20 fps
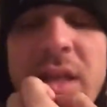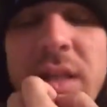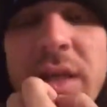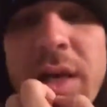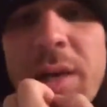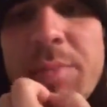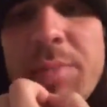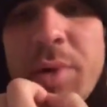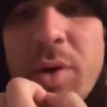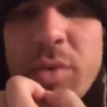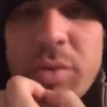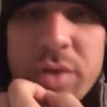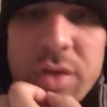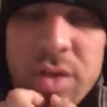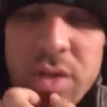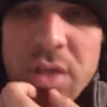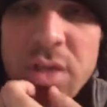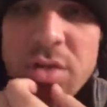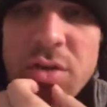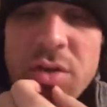had like a bone
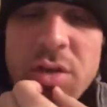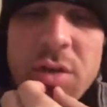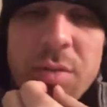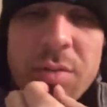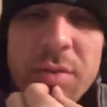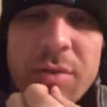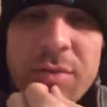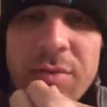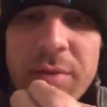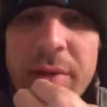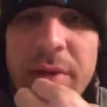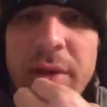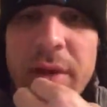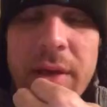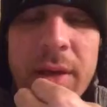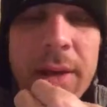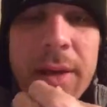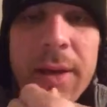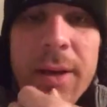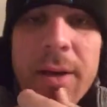disease or something for
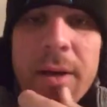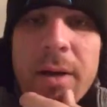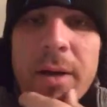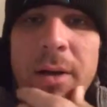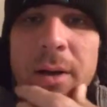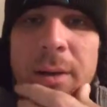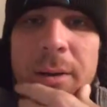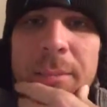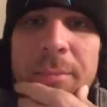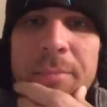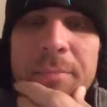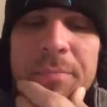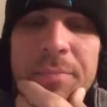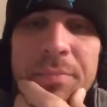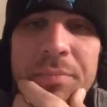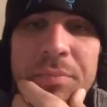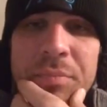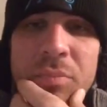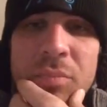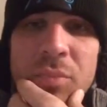um,
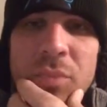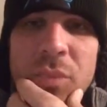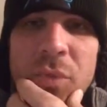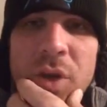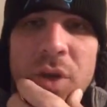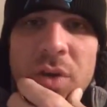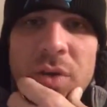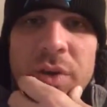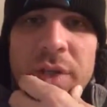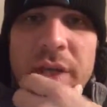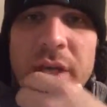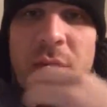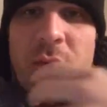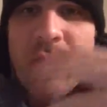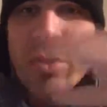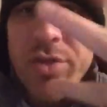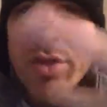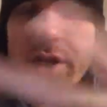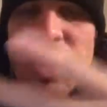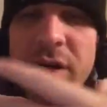like he
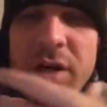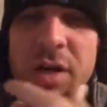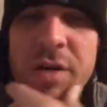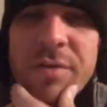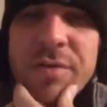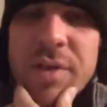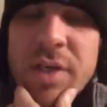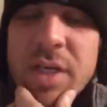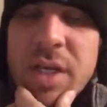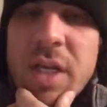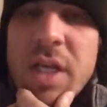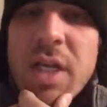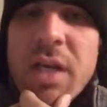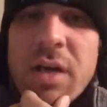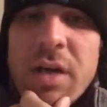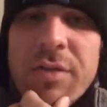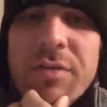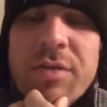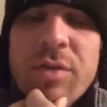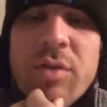wasn't getting
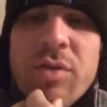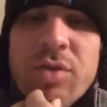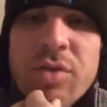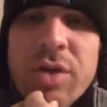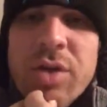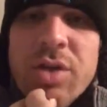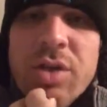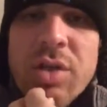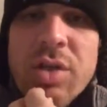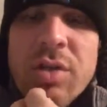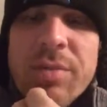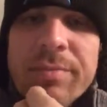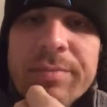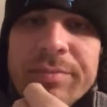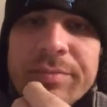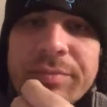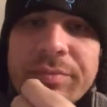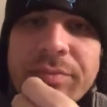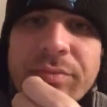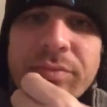enough nutrition.
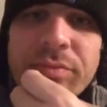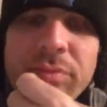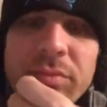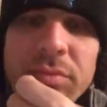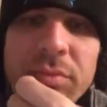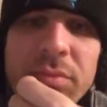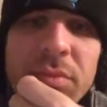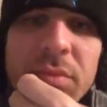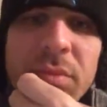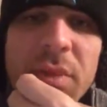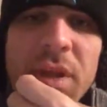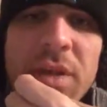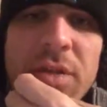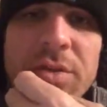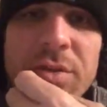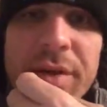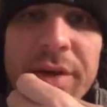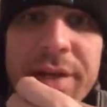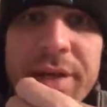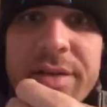
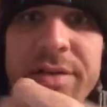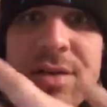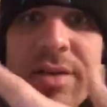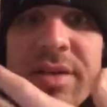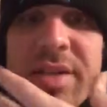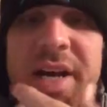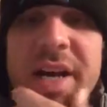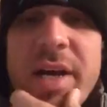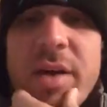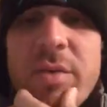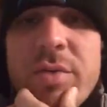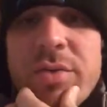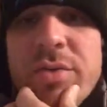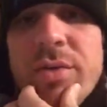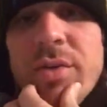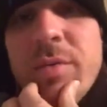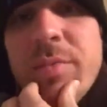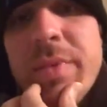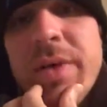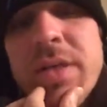So I guess the diet was
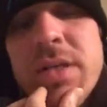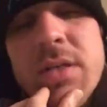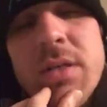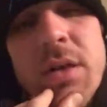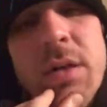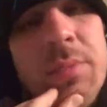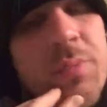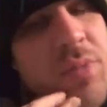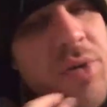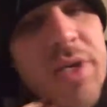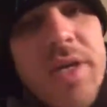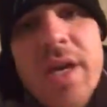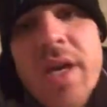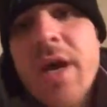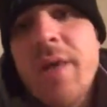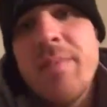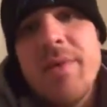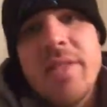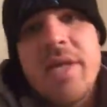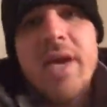a little messed up. But
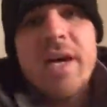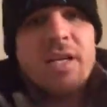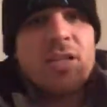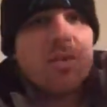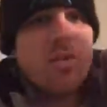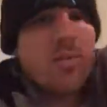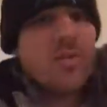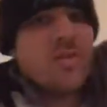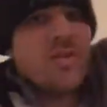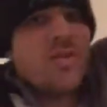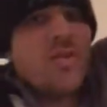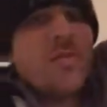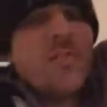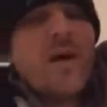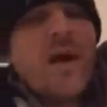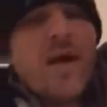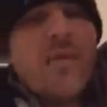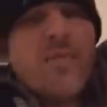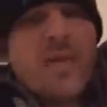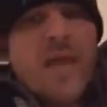yeah, I mean the October
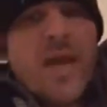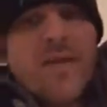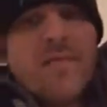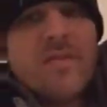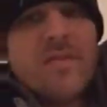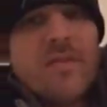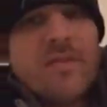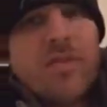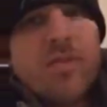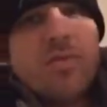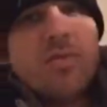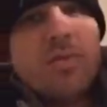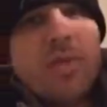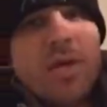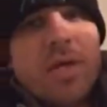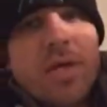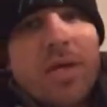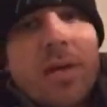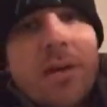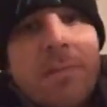storm, I would have this dude
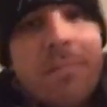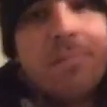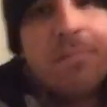like